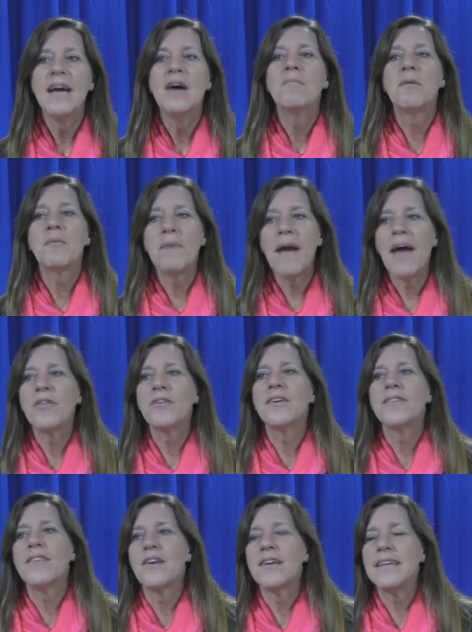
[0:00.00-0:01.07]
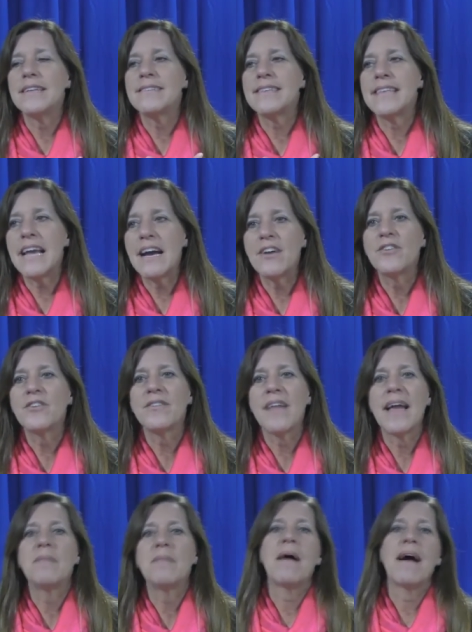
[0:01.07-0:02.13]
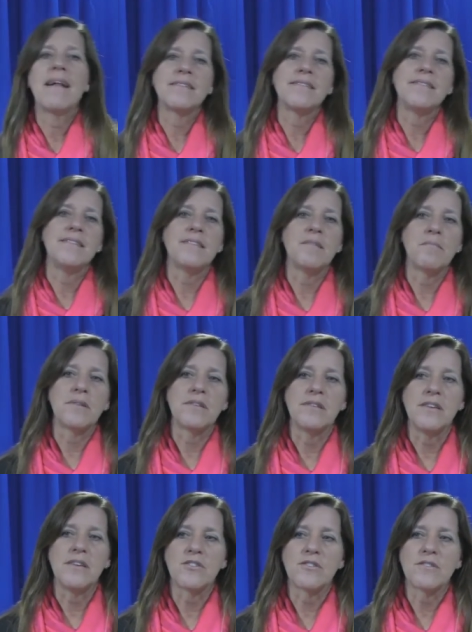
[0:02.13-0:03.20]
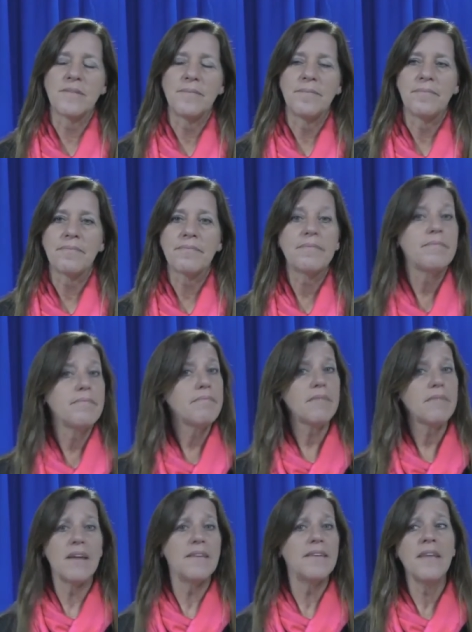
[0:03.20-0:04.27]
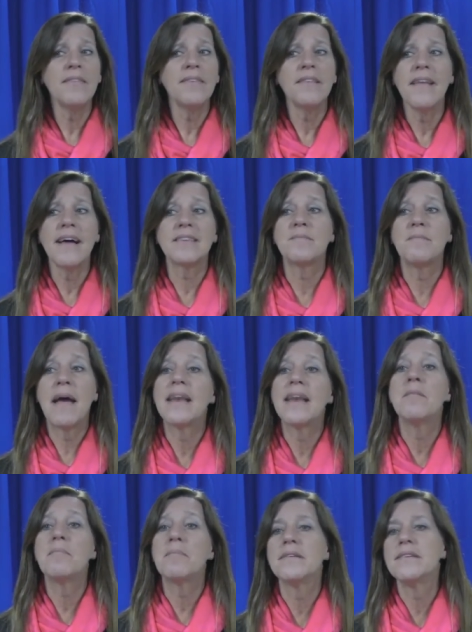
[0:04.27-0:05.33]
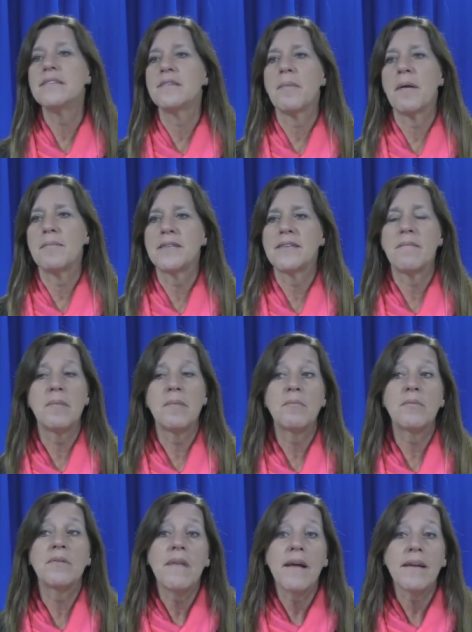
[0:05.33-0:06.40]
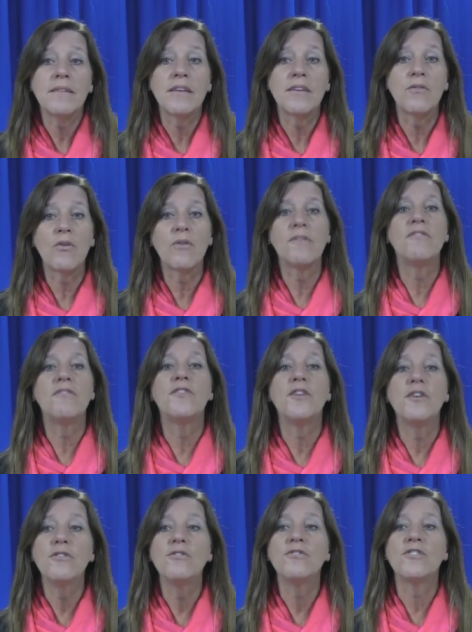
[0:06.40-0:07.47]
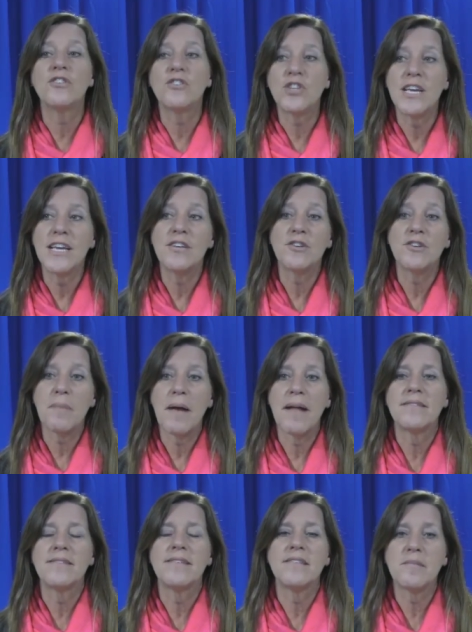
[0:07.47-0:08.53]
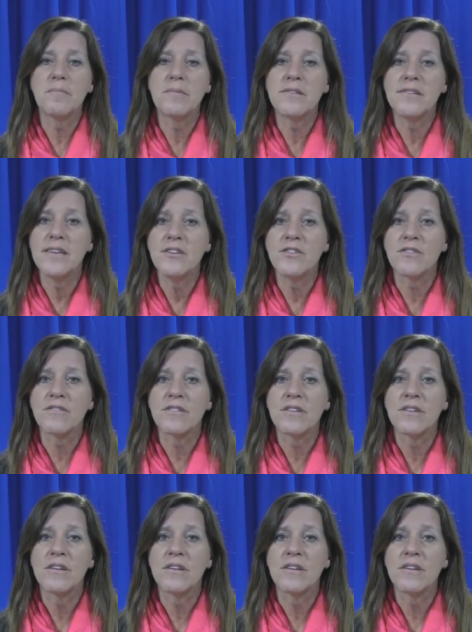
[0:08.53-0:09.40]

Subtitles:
but rather that it's the underlying policies and procedures. Nonetheless, many police departments have been reluctant or refused to change their policies and procedures.